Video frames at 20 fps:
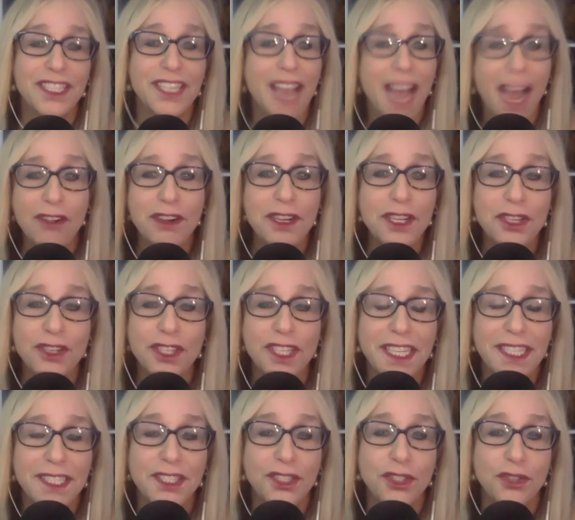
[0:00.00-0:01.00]
how are your
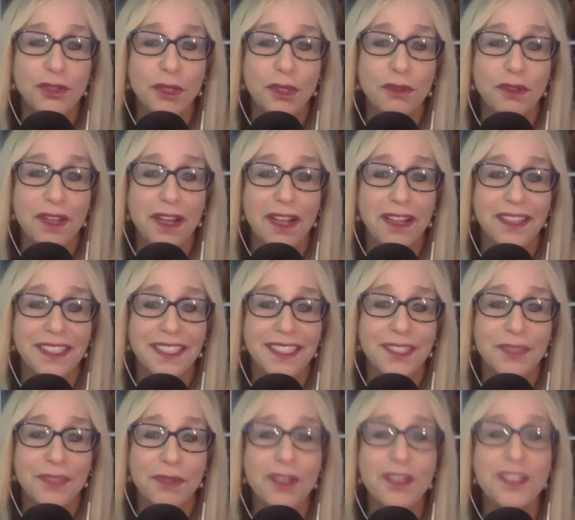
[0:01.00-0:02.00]
kids doing with all
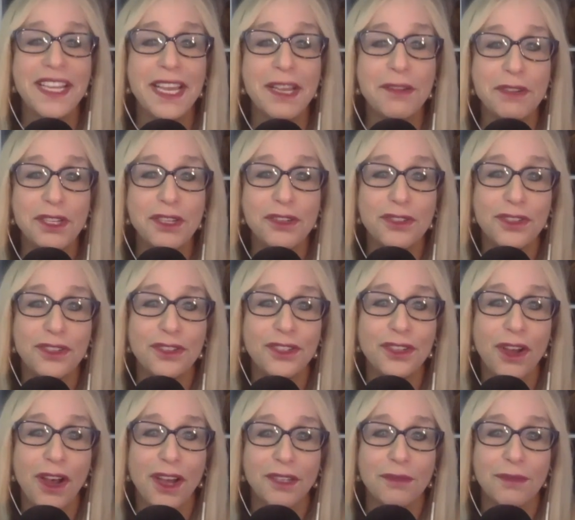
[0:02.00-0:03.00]
this? Where are they when you
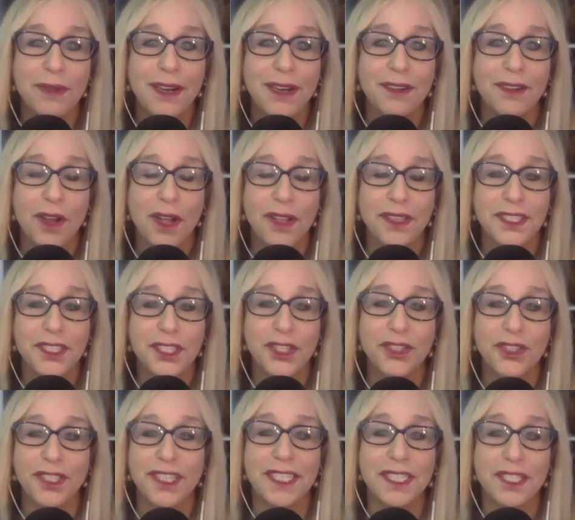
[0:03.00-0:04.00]
talk about all this to
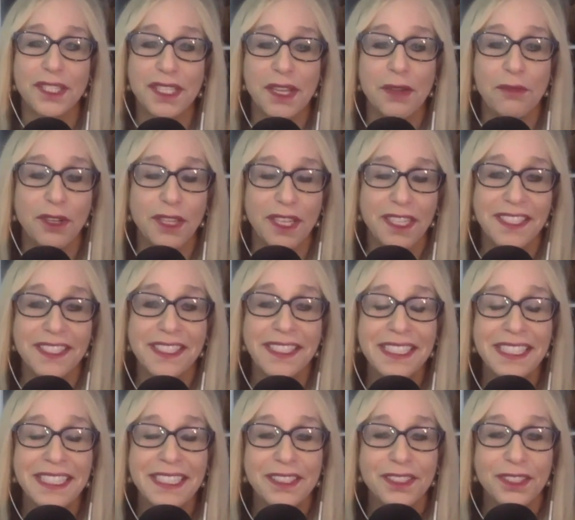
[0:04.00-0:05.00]
your kids? And then we're going to
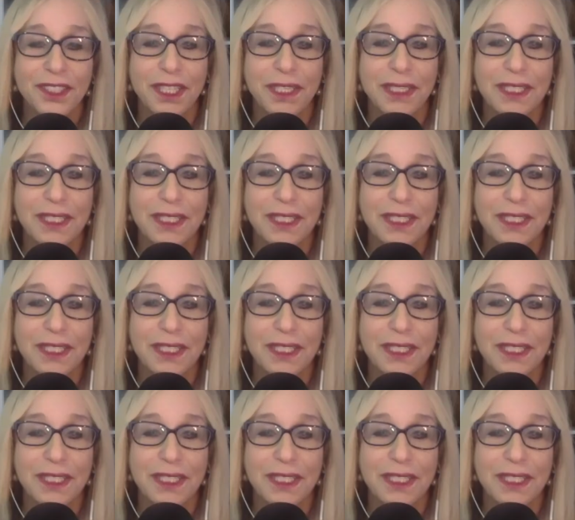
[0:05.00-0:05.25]
look